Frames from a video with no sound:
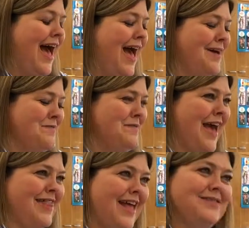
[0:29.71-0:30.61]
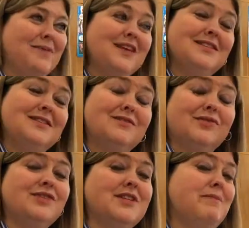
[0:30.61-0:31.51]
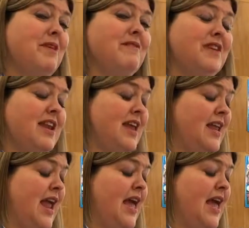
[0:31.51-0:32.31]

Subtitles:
And that's because it's the first time they've done it.